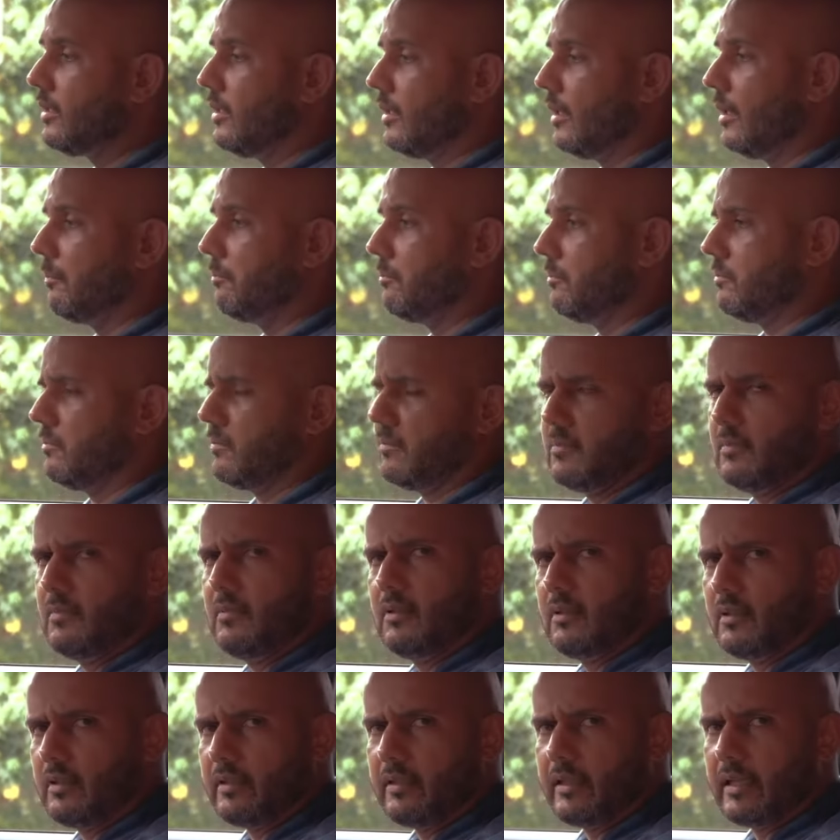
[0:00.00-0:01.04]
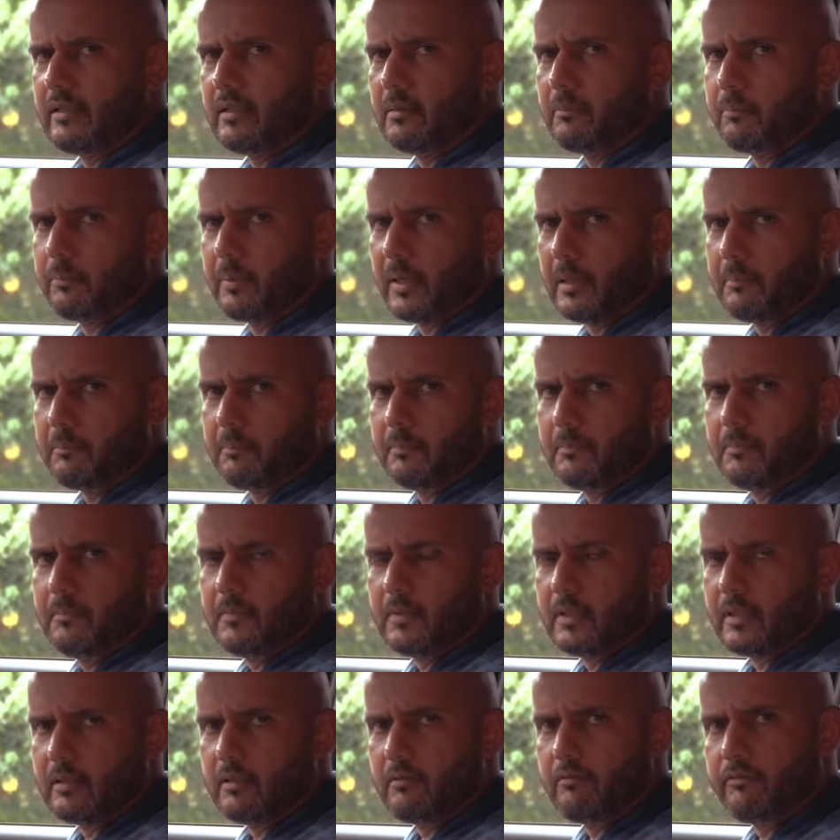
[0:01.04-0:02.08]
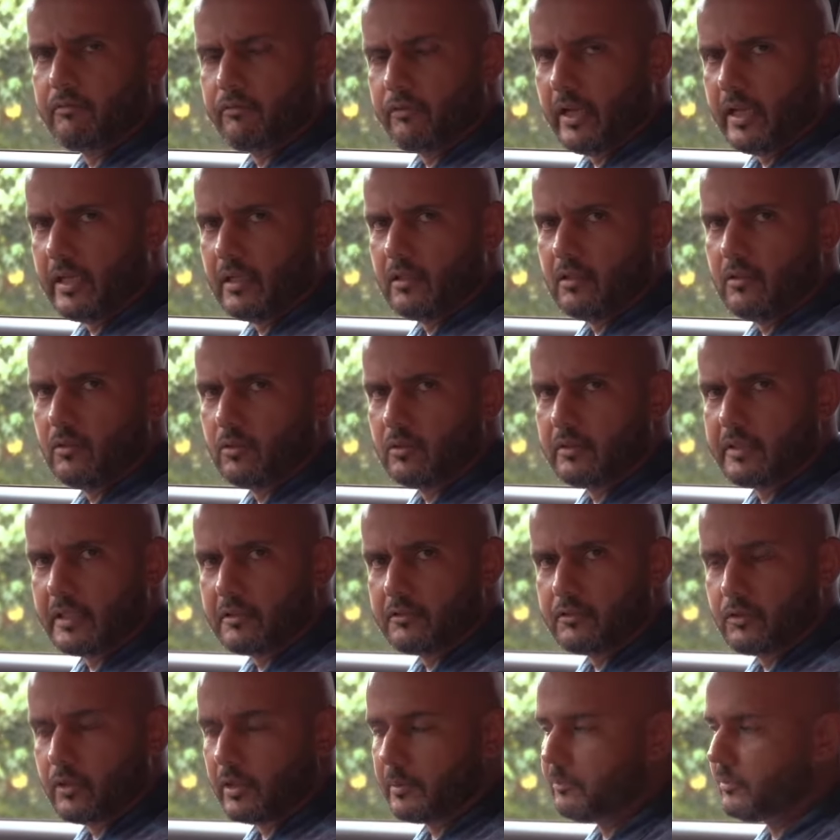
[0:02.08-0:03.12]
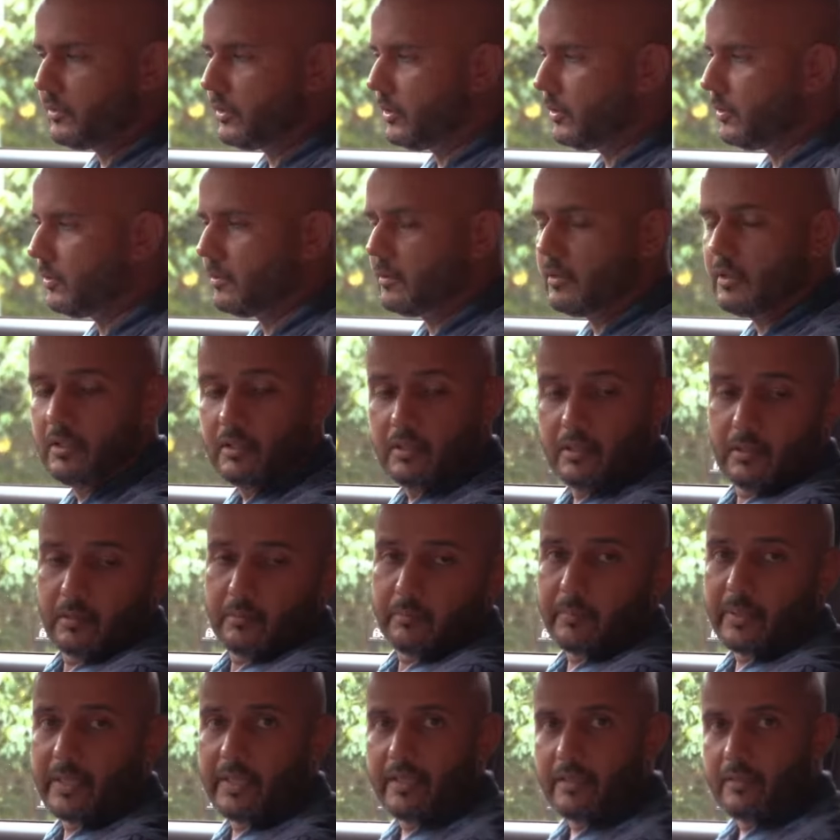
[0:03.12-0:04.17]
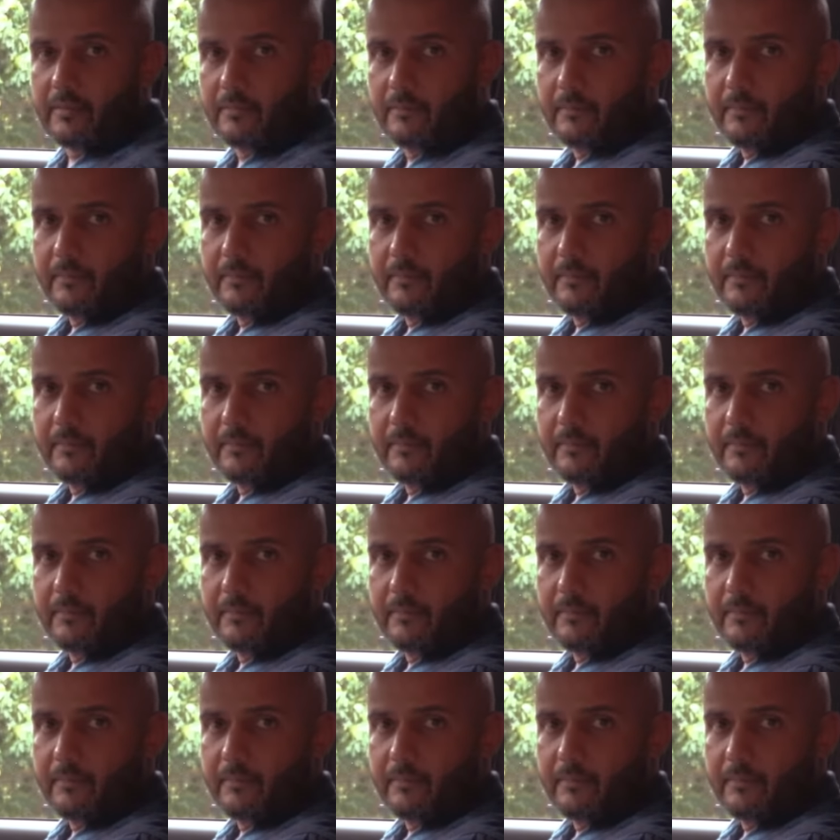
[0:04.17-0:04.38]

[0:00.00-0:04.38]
I'm getting plump, getting fat, no thanks to MCO. But